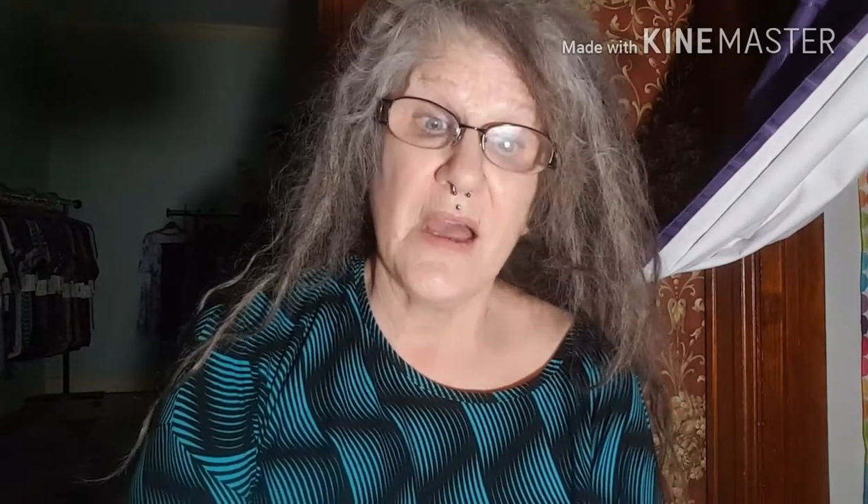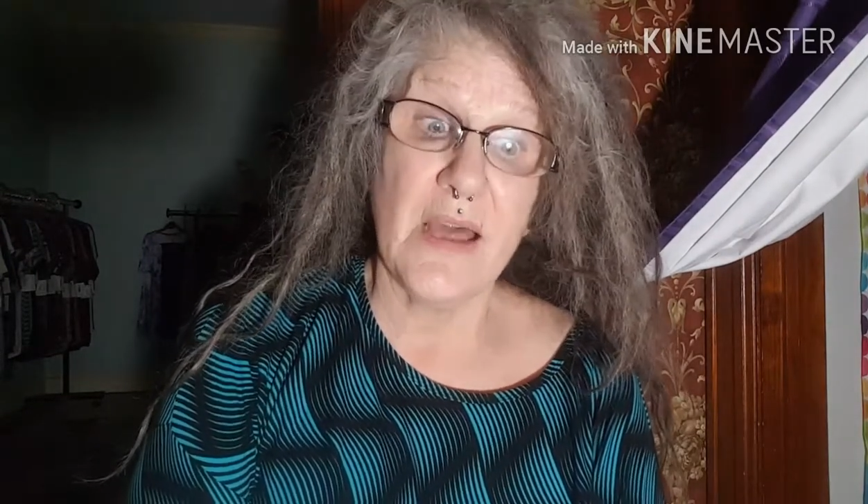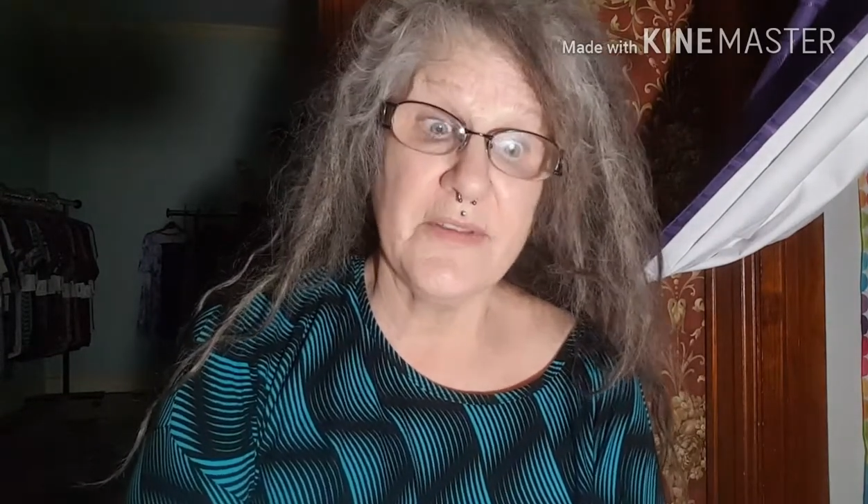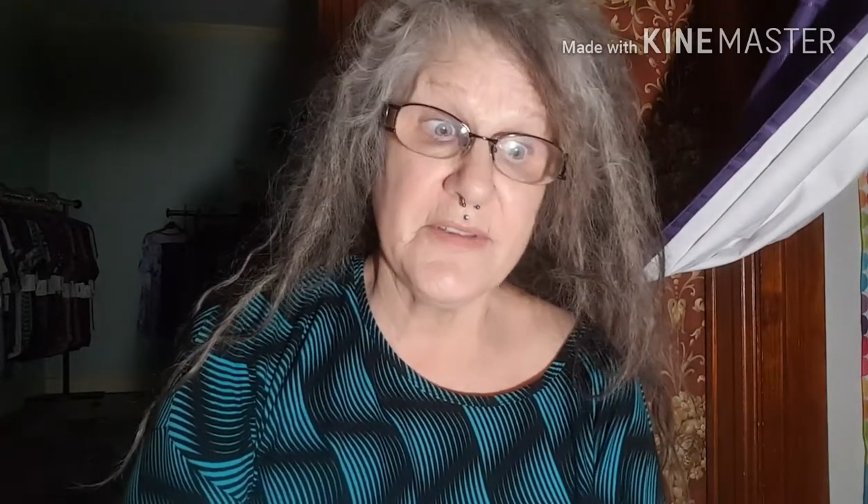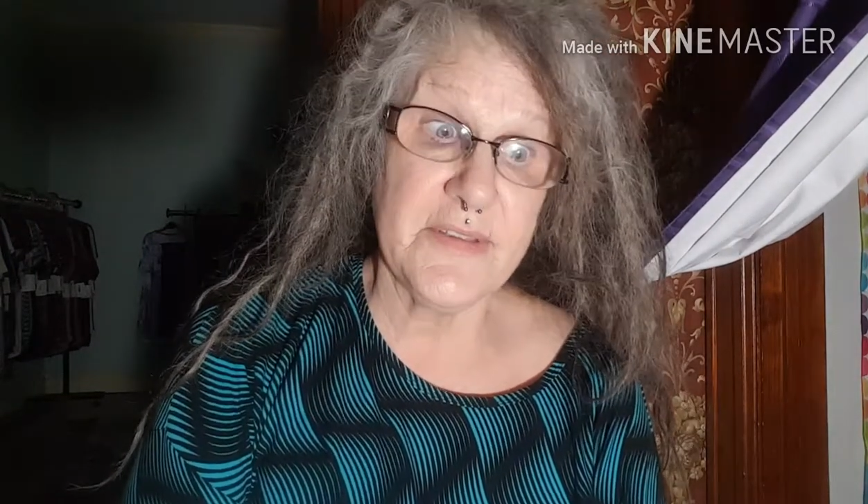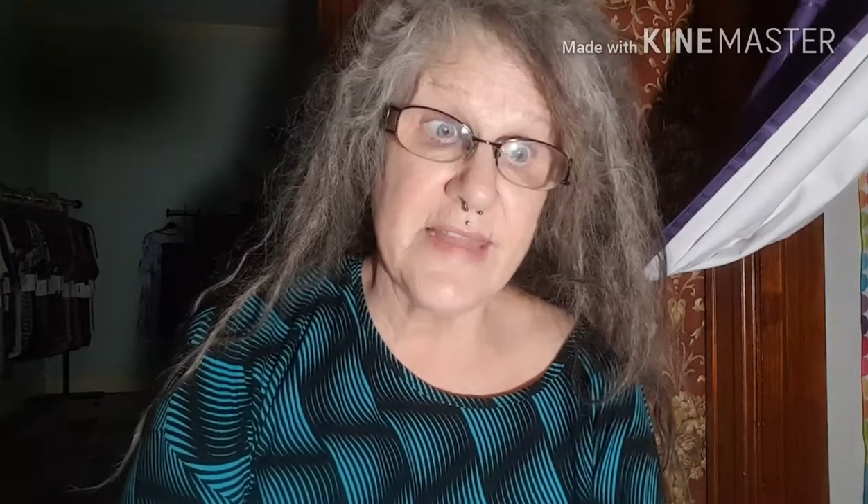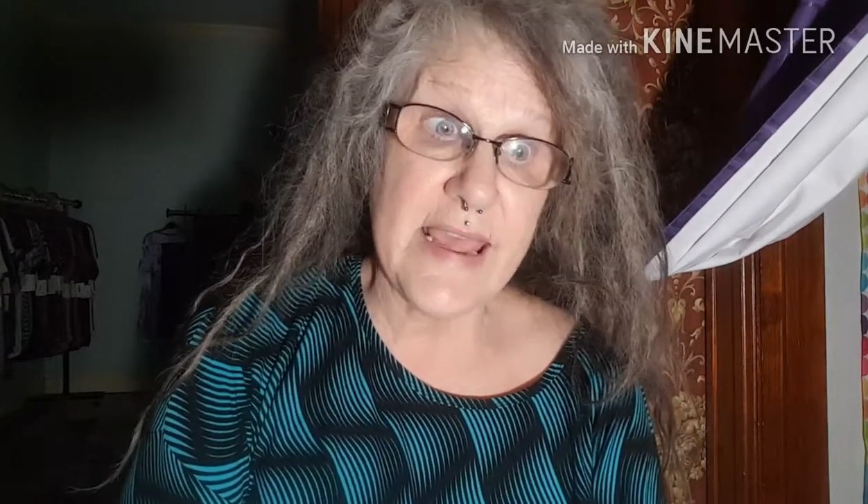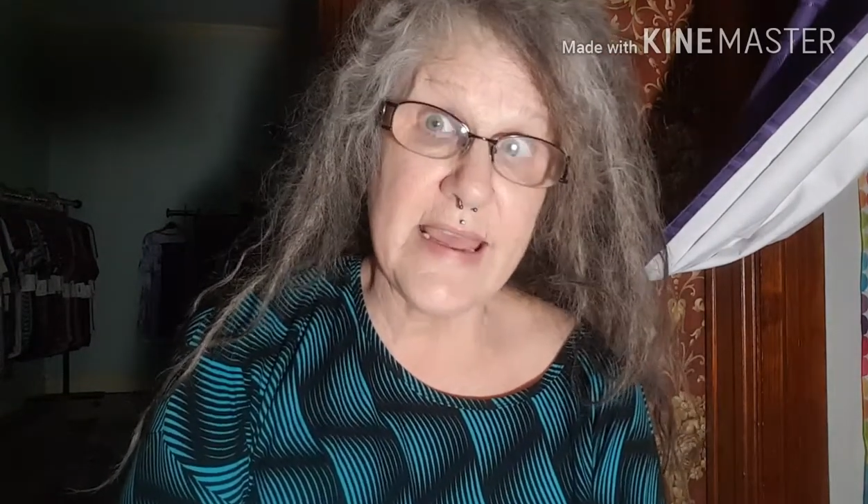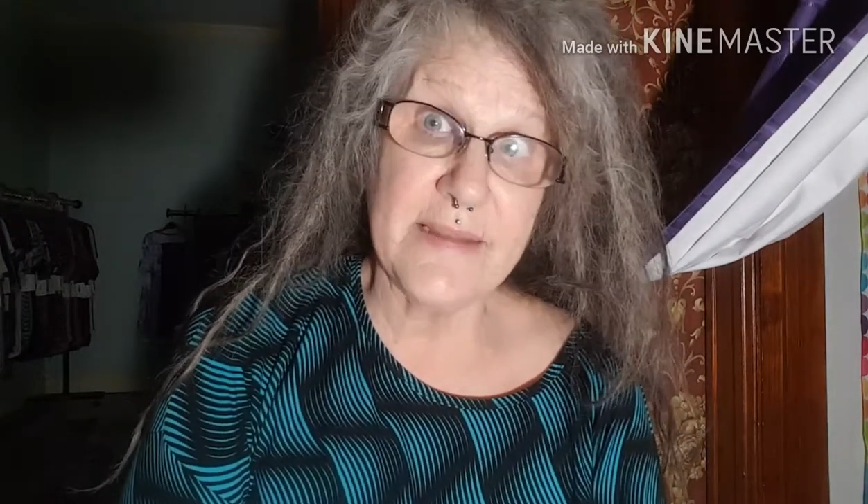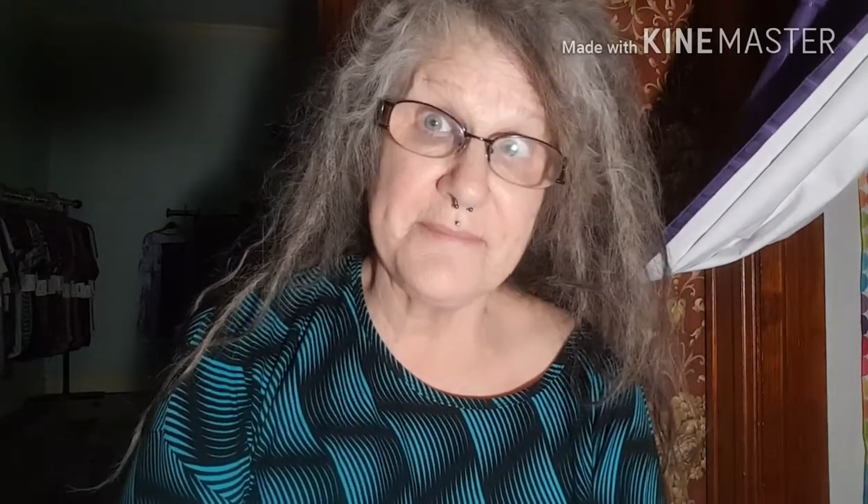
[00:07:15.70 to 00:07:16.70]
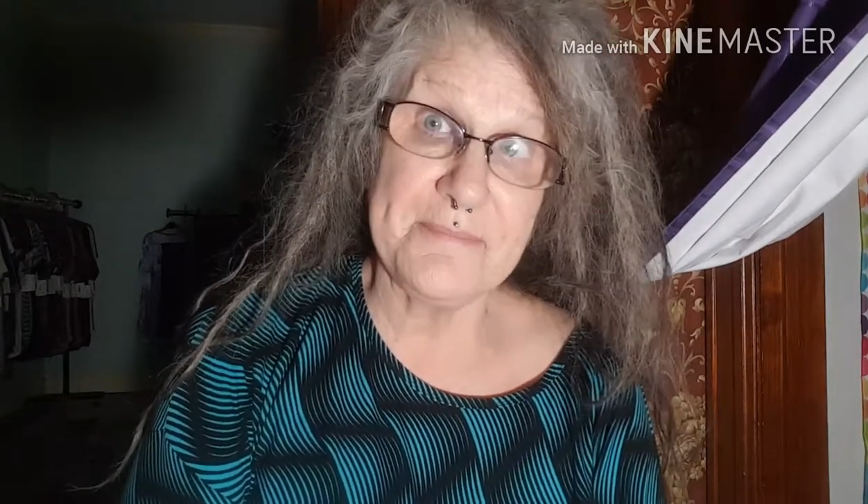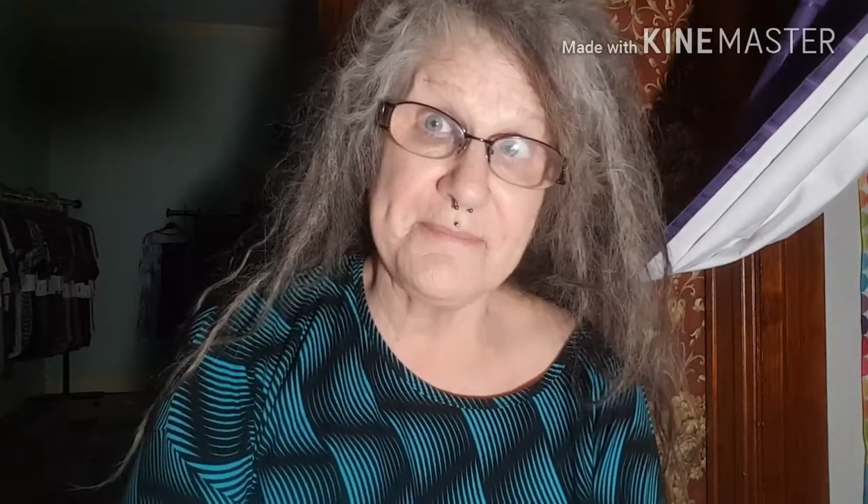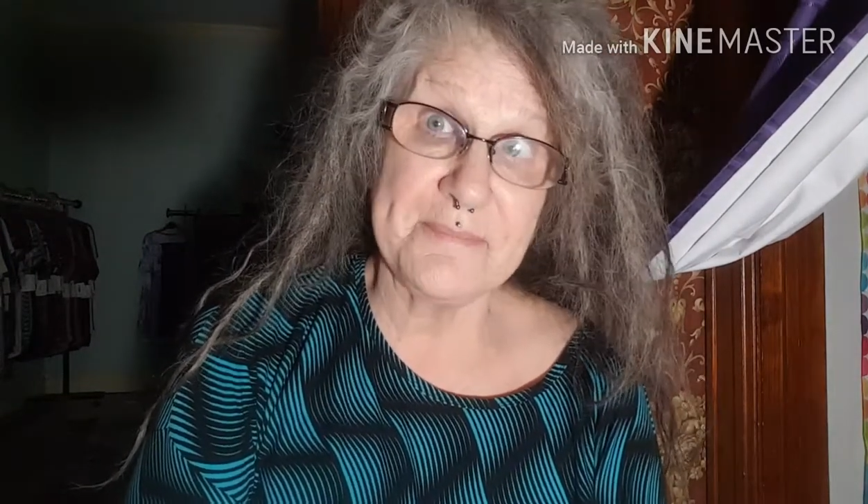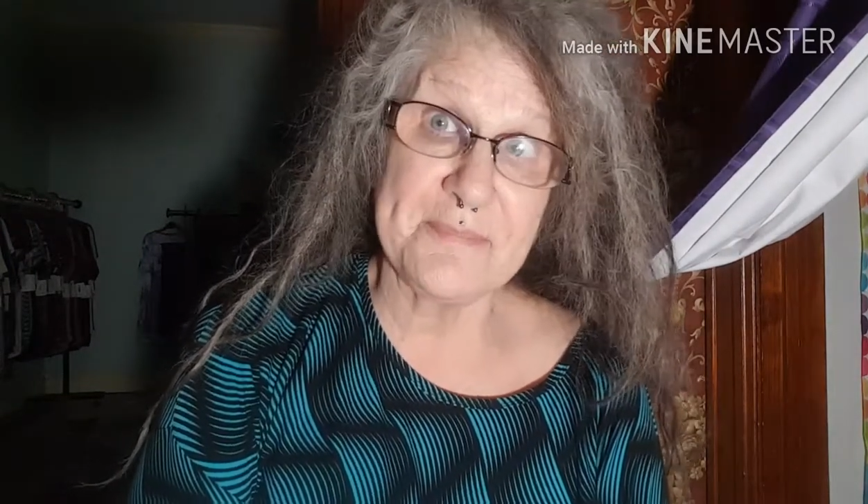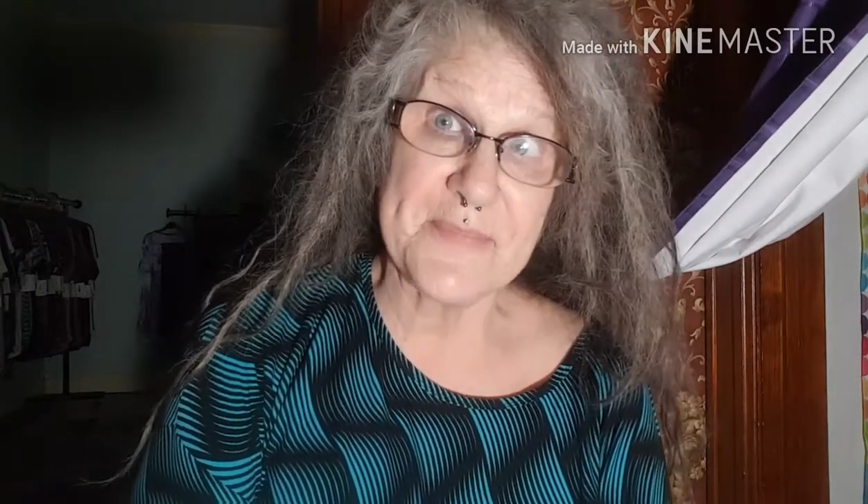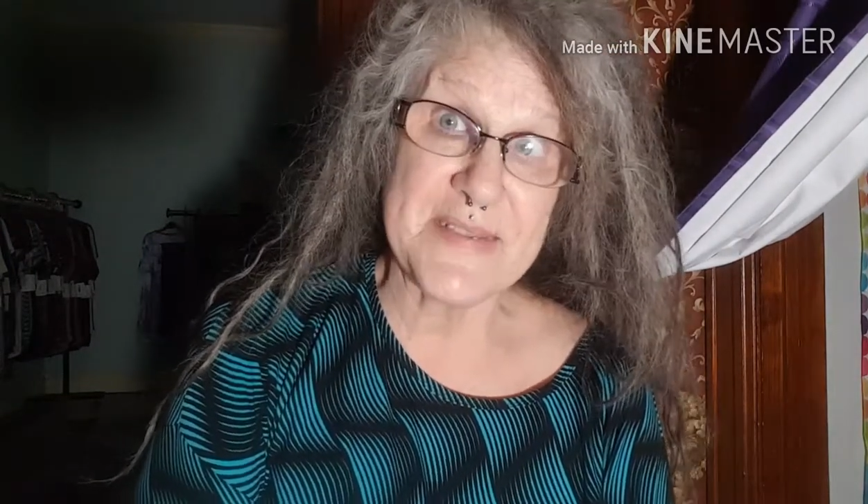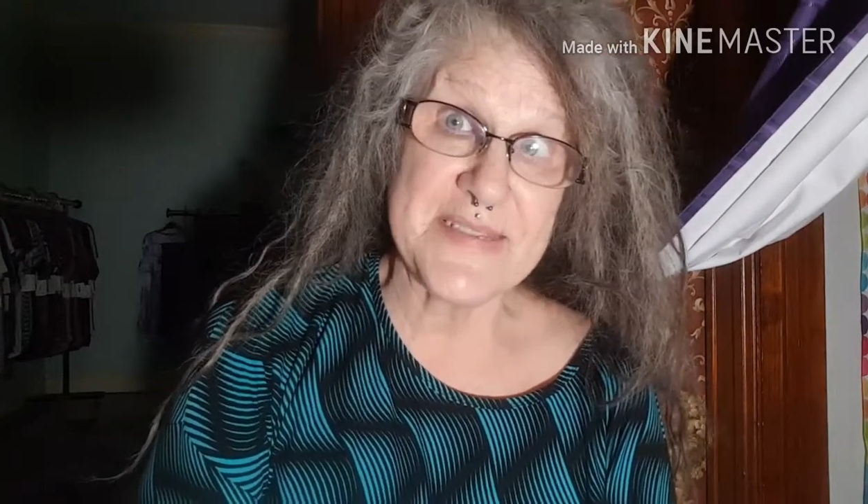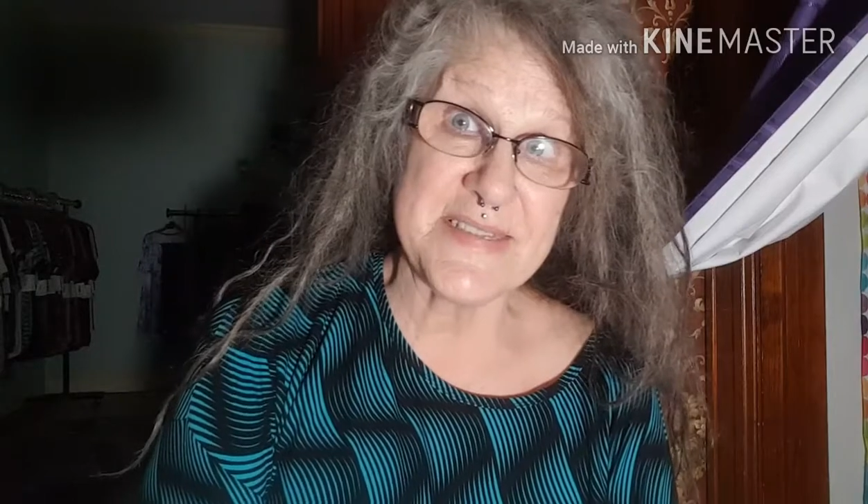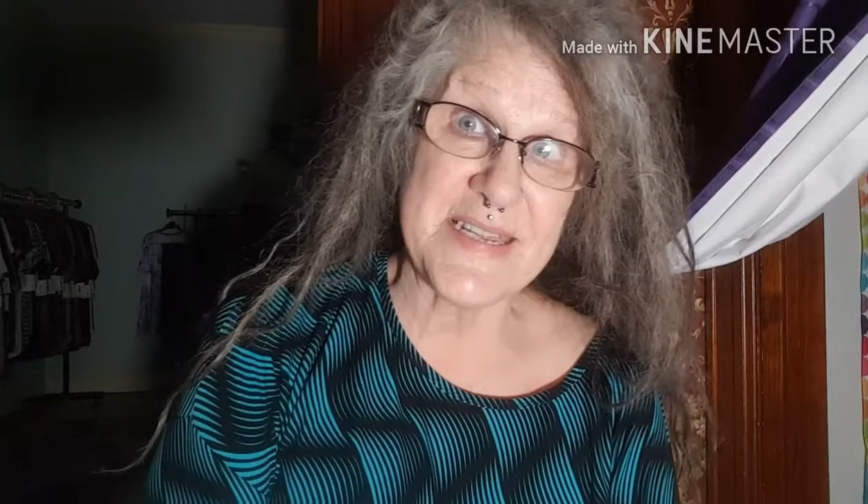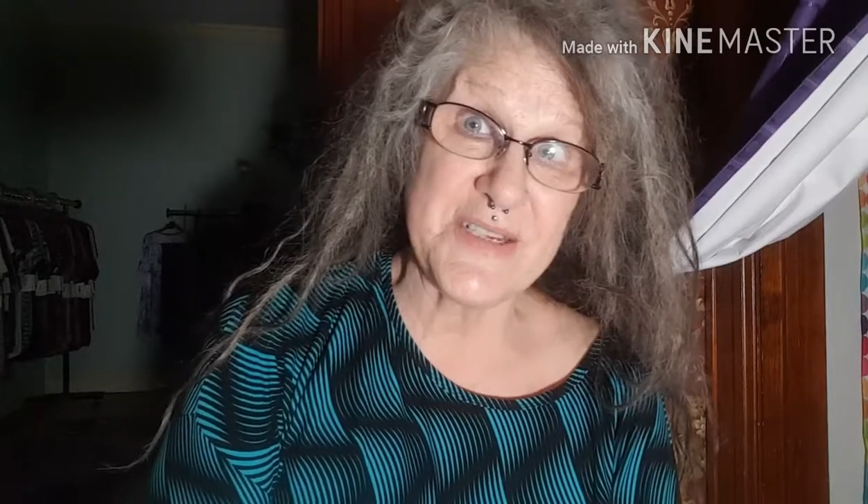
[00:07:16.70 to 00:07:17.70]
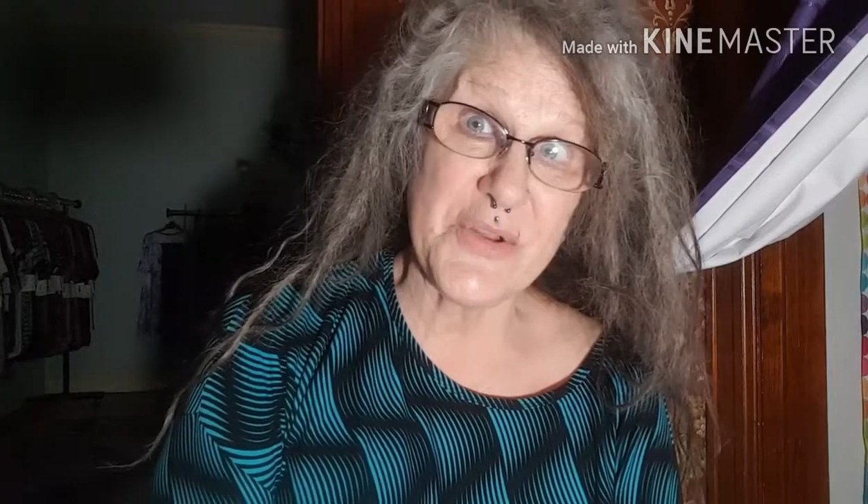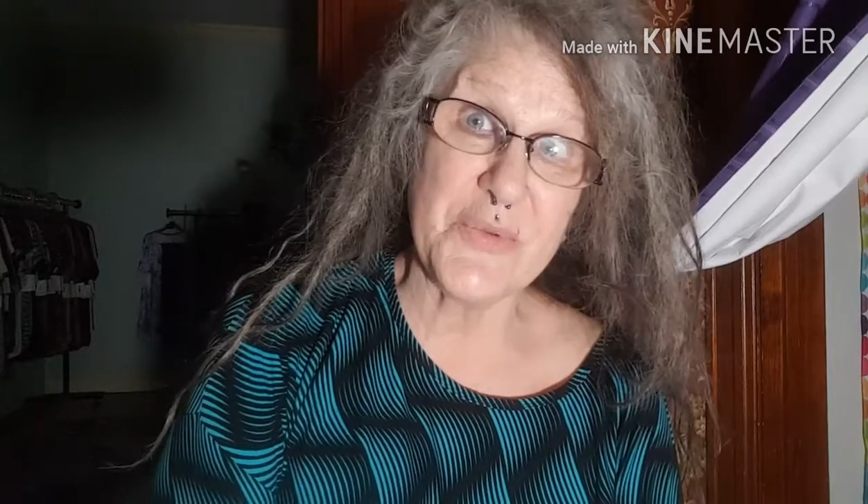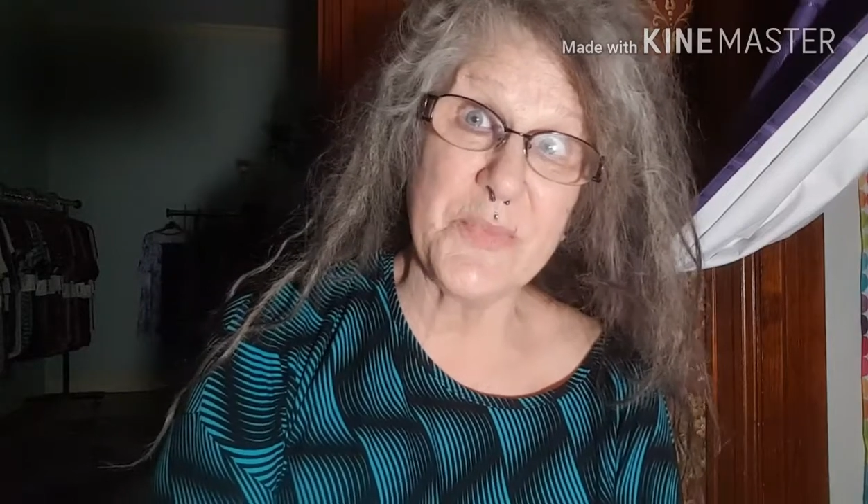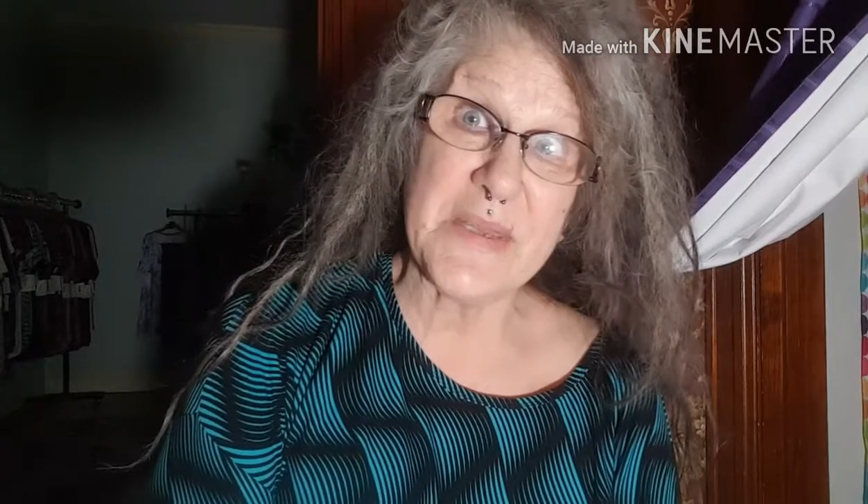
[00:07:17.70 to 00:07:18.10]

other than that, stay tuned,